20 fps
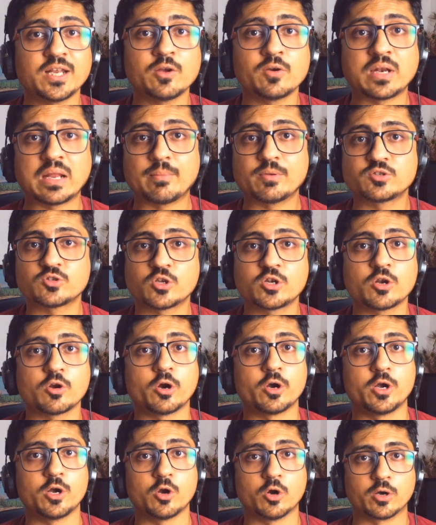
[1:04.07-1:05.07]
selling on Amazon
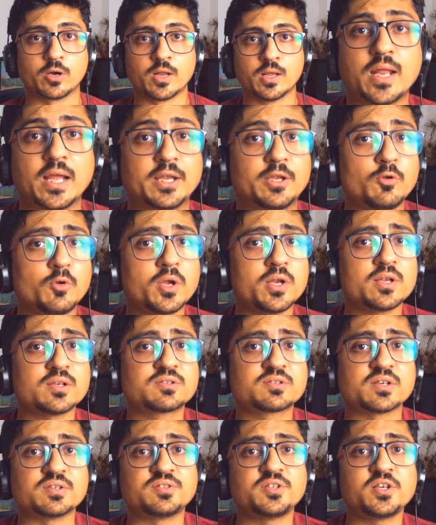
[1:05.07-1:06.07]
or not. Like you can
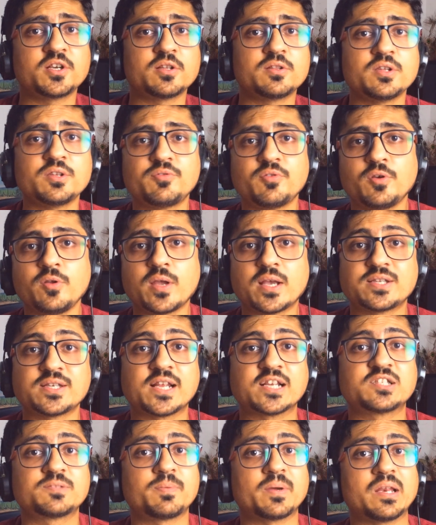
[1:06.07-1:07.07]
just consider this video as
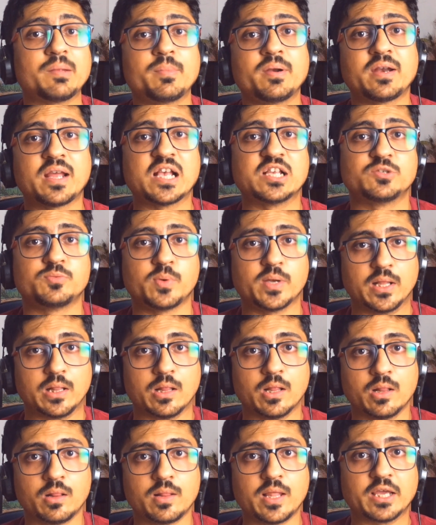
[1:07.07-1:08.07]
an experiment as
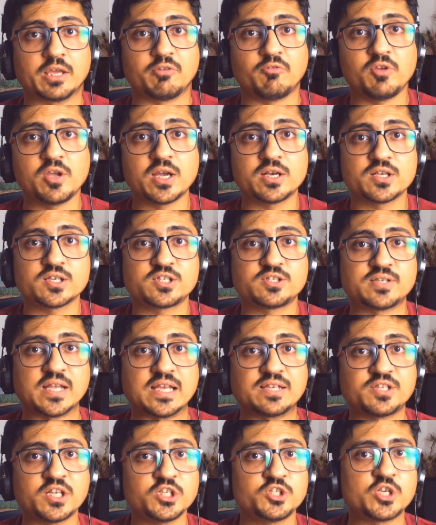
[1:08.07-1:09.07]
well. Like we are just
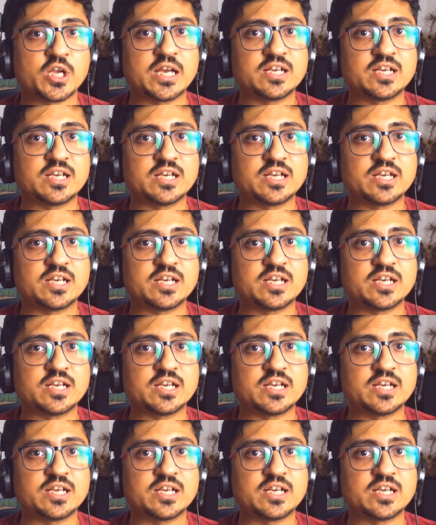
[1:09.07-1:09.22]
testing